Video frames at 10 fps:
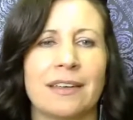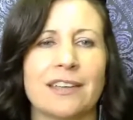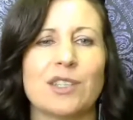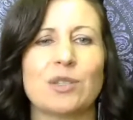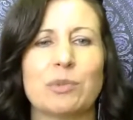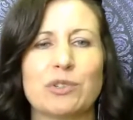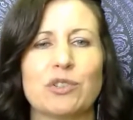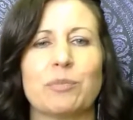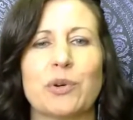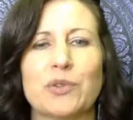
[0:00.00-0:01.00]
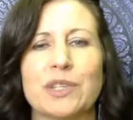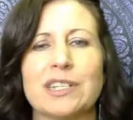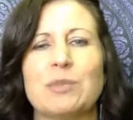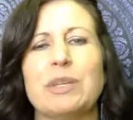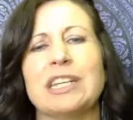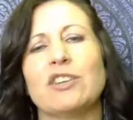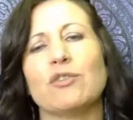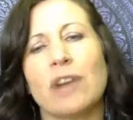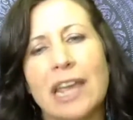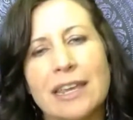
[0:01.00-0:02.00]
As a spiritual person, it's been
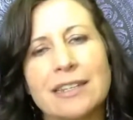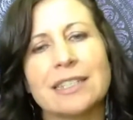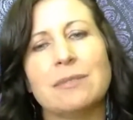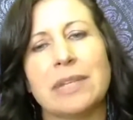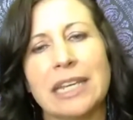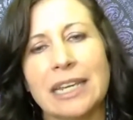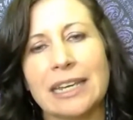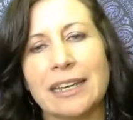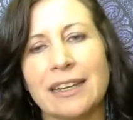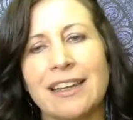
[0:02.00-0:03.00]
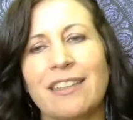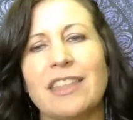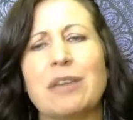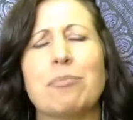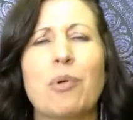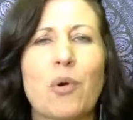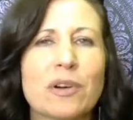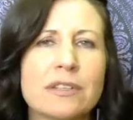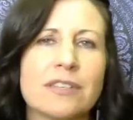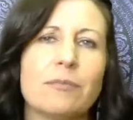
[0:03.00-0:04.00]
ingrained in me the
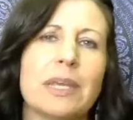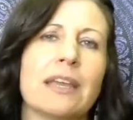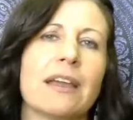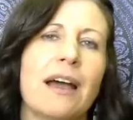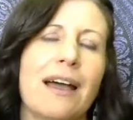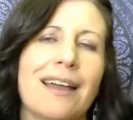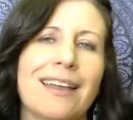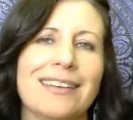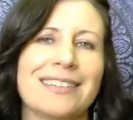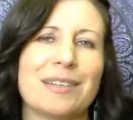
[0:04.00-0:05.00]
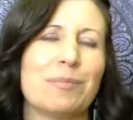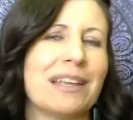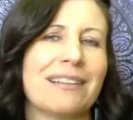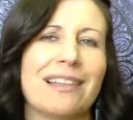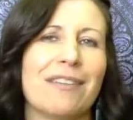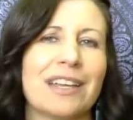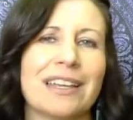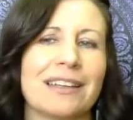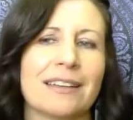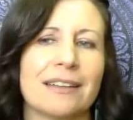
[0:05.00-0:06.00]
importance of being kind and being loving.